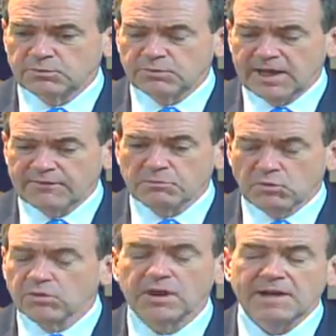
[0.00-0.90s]
We have a
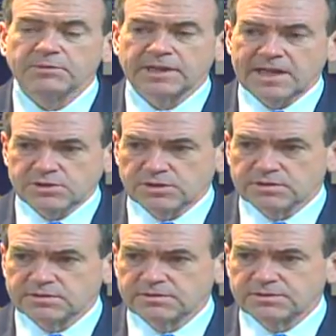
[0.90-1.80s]
moral obligation
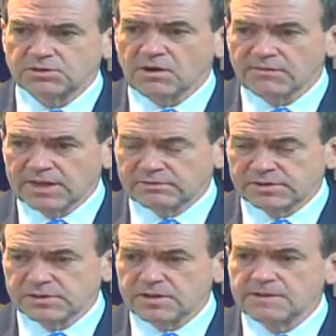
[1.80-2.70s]
to our
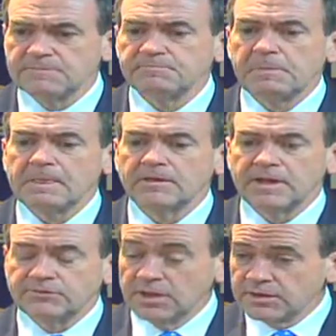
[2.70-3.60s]
veterans.
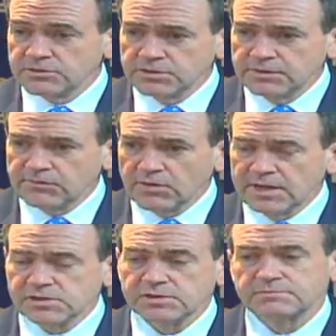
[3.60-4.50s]
They've done their duty for
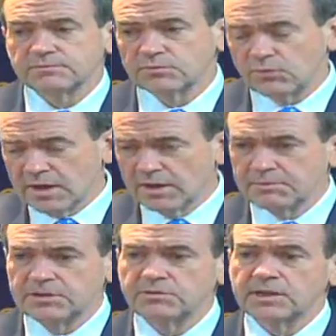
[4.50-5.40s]
us. We ought to
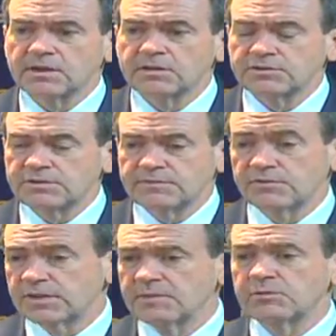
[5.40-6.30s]
be doing our duty
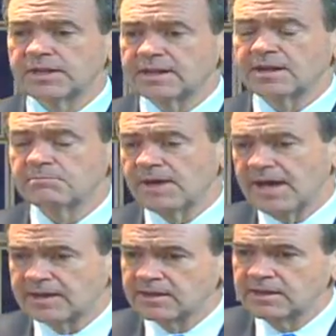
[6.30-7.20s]
for them when they come back.